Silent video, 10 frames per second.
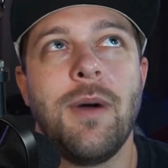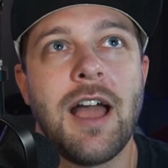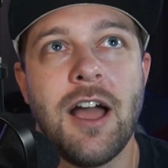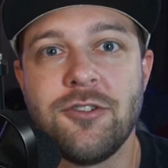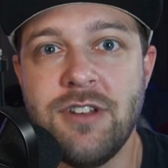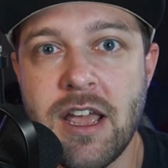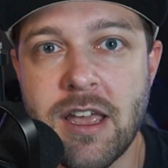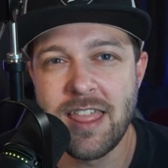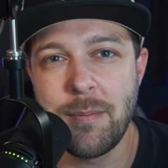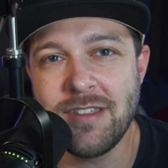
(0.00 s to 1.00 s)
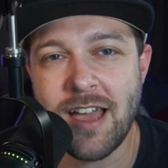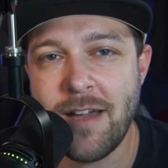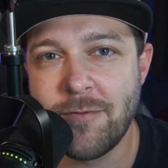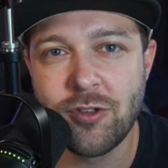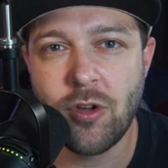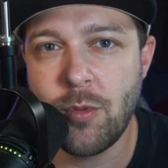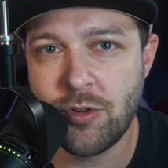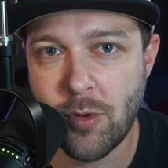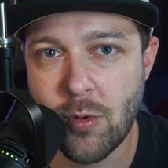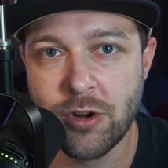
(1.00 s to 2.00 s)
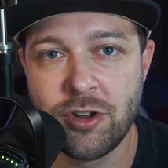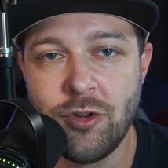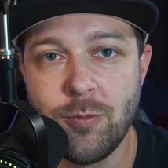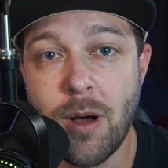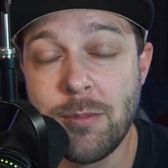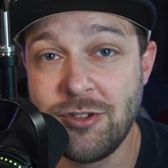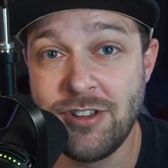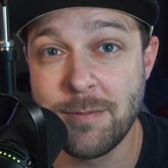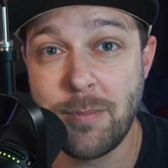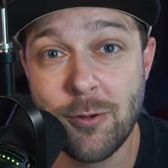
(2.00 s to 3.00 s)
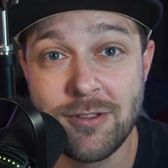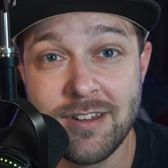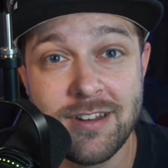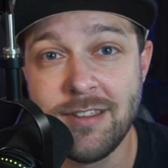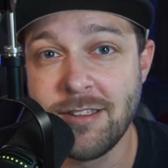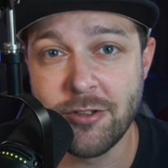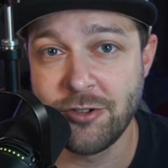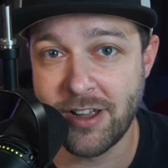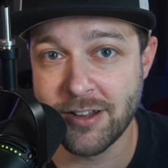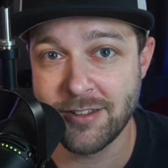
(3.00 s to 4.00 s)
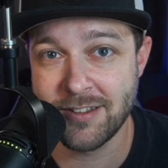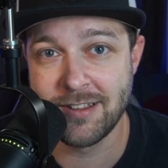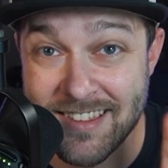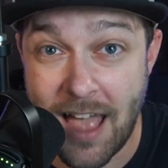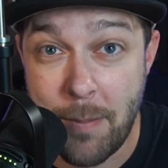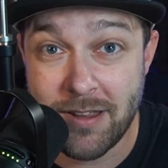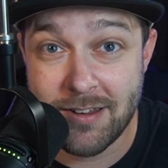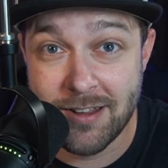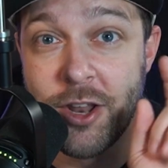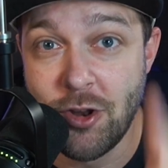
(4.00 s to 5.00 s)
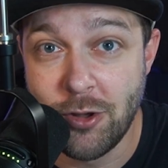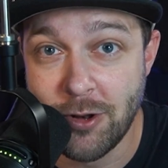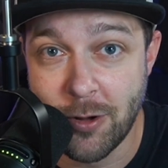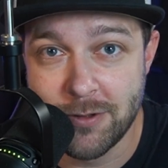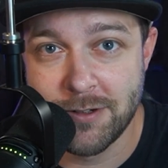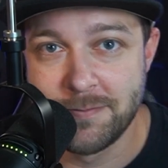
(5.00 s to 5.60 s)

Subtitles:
my gosh, Nick, that means I have so much more work to do publishing and posting to these other channels. Stop it. No, you don't.